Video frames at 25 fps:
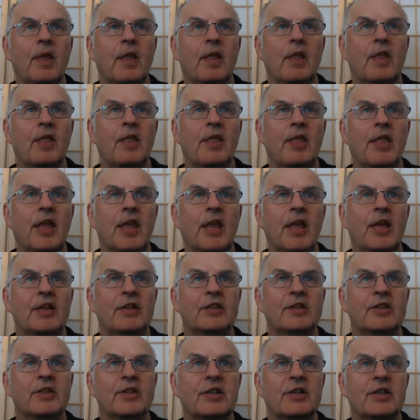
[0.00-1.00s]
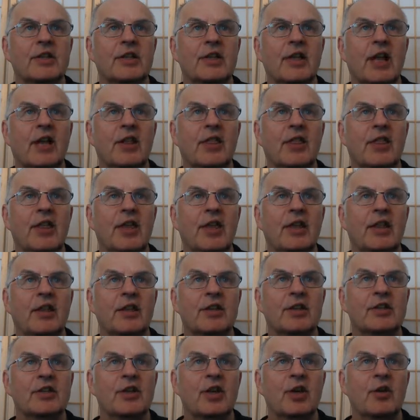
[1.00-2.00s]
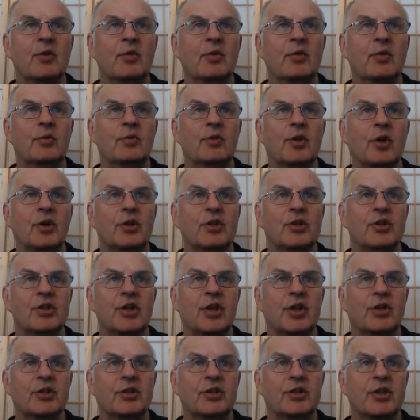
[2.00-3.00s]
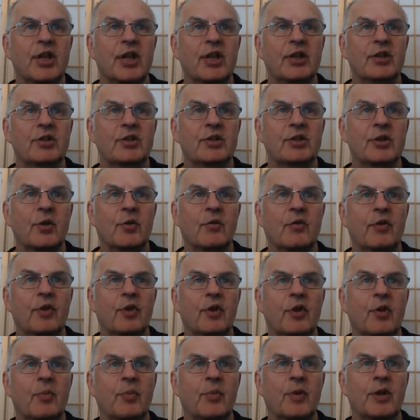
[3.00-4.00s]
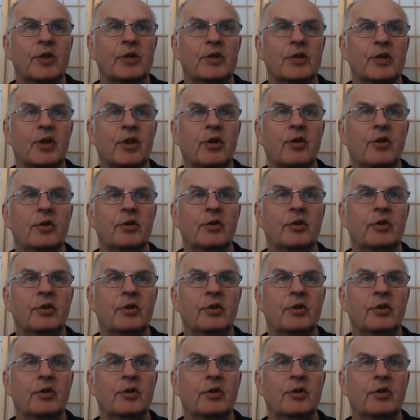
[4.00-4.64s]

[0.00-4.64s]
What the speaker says: there's nothing, there's no dollar signs there. So if we copy it along,